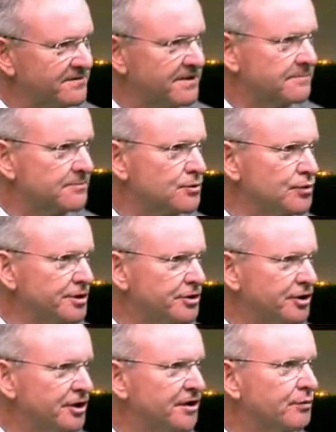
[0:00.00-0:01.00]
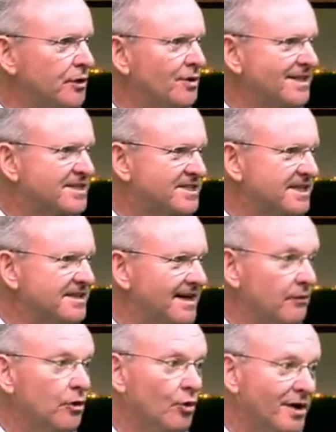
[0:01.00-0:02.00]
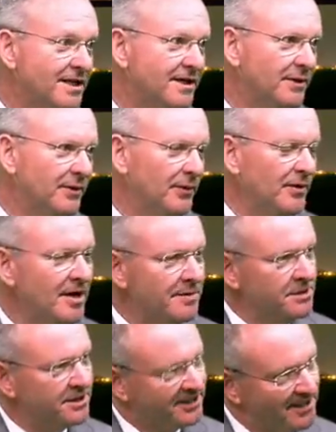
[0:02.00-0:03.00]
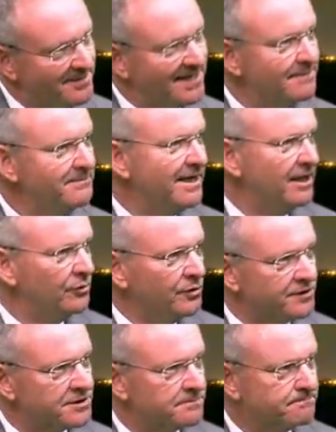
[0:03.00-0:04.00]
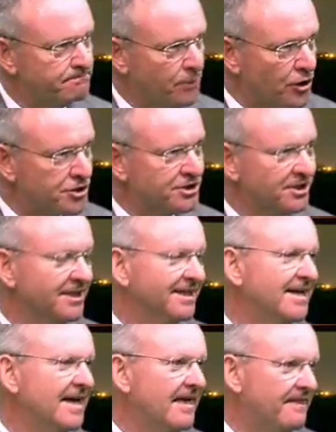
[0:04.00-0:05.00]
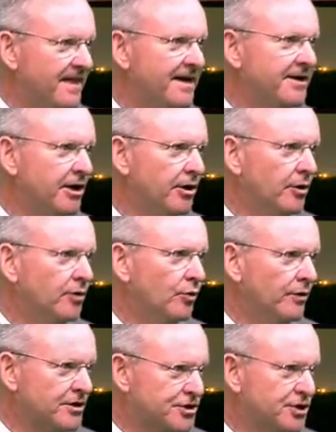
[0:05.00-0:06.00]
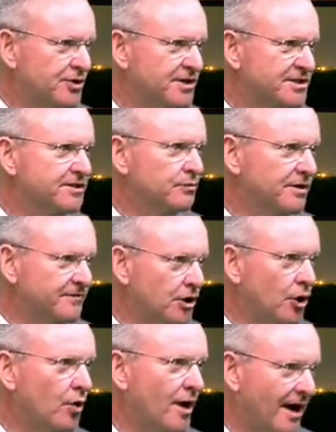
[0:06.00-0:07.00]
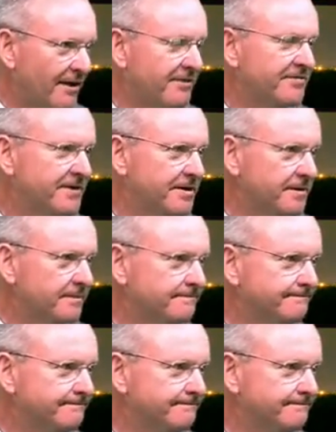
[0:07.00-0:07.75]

victims wonder if we really see that. Well, we do, but coming and meeting with us personally, they know with assurance that we know how they feel.